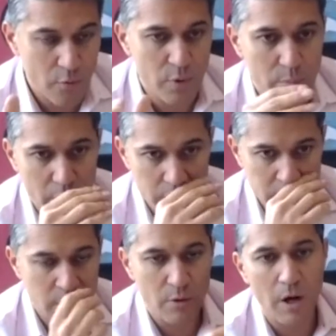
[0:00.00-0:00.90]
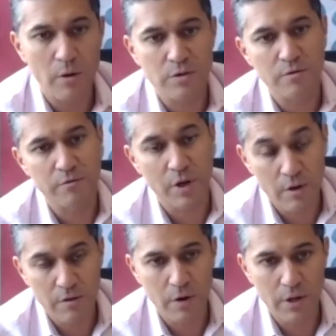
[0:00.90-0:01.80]
pods in the house very,
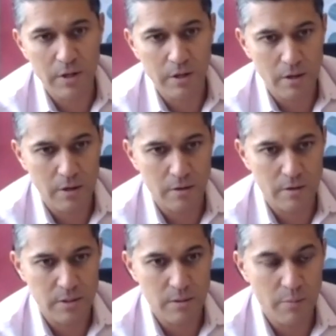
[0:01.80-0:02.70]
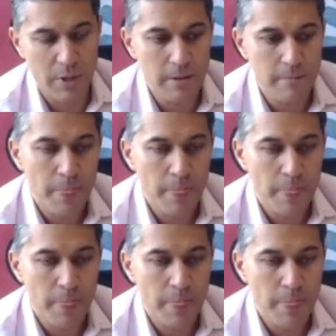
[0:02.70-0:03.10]
very simply.